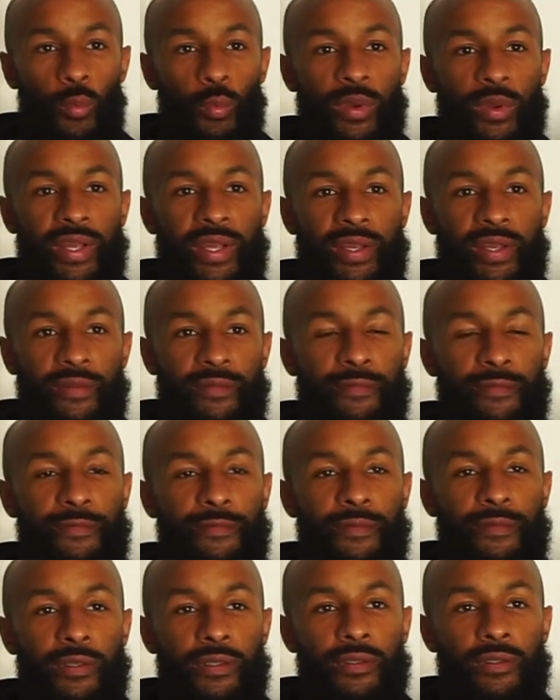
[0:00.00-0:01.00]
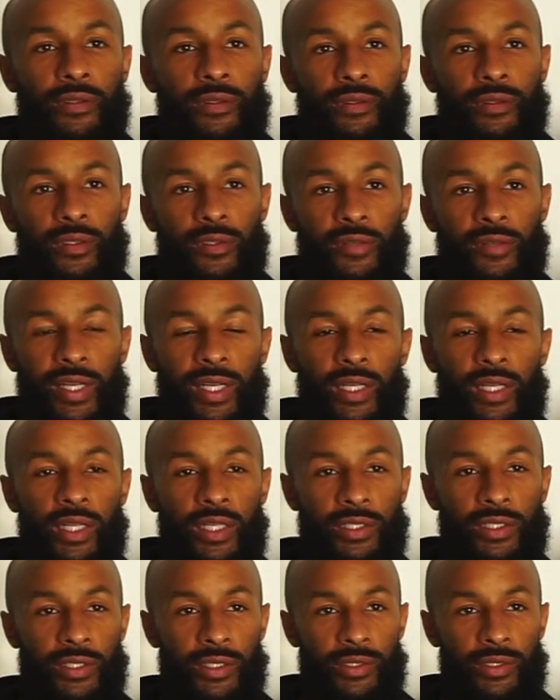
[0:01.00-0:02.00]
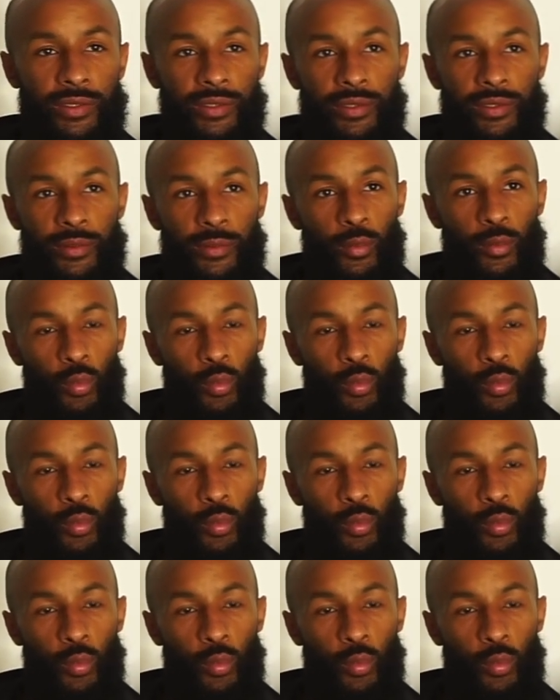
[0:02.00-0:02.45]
with the Greater London